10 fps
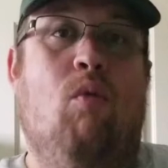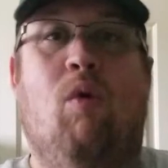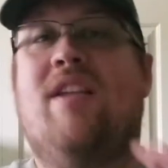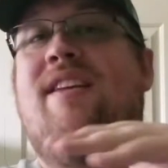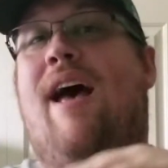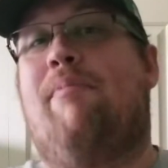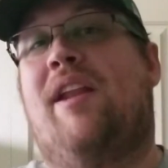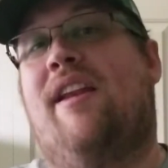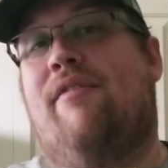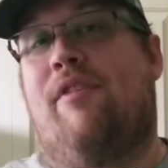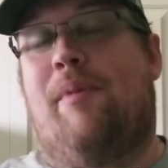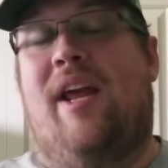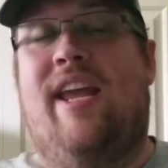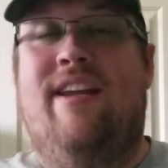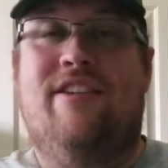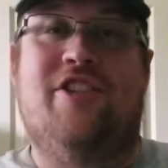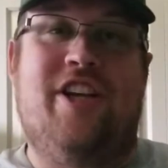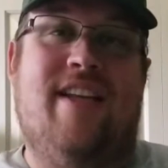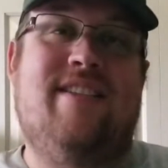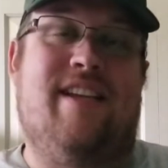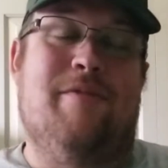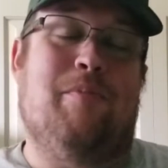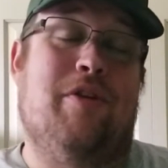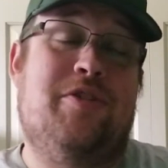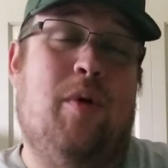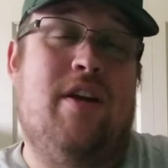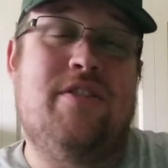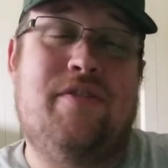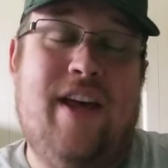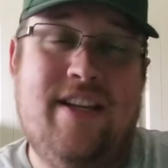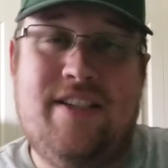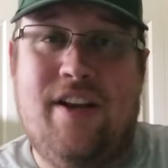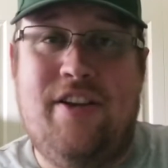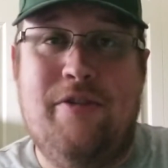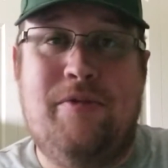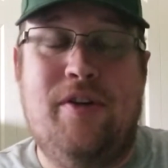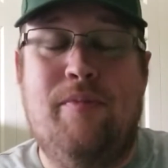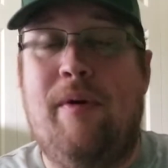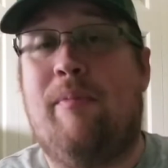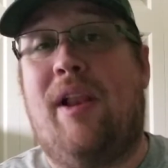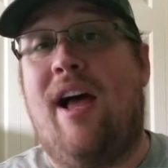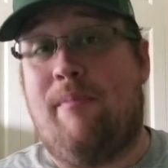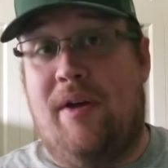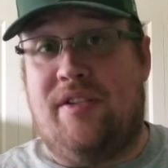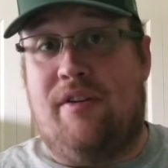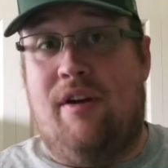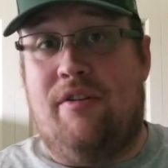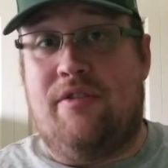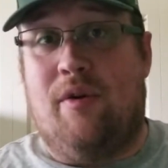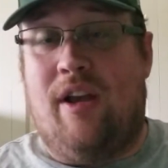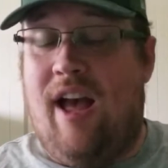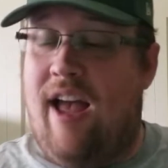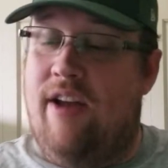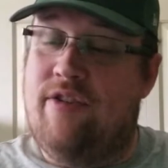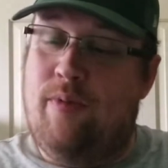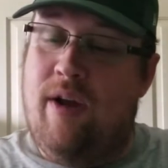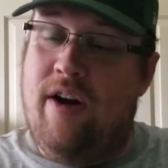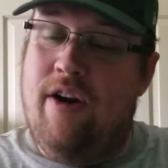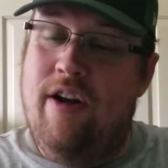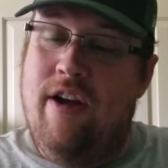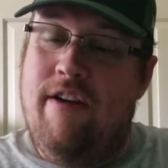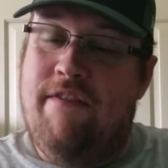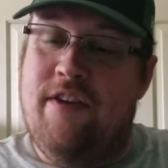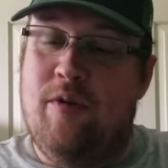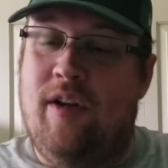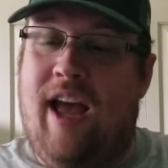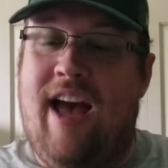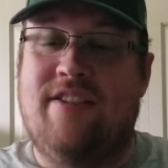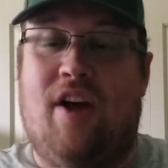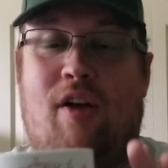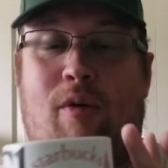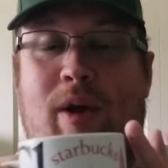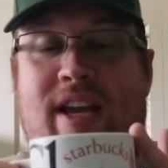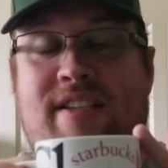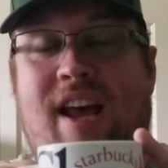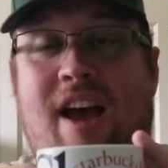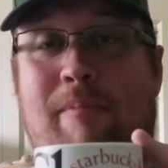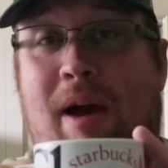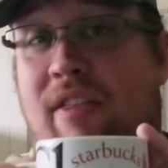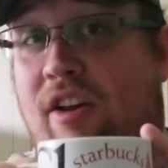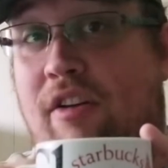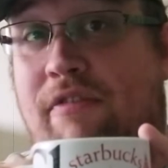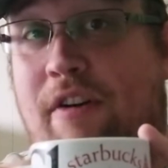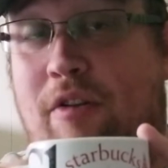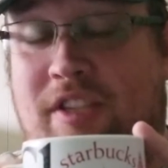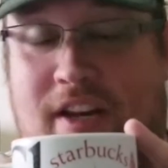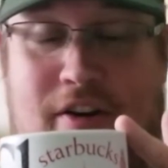What's happening, everybody? Justin, Bridgewater's Finest on YouTube, Blockbuster underscore guy on Twitter, fueled, as always, by the good folks at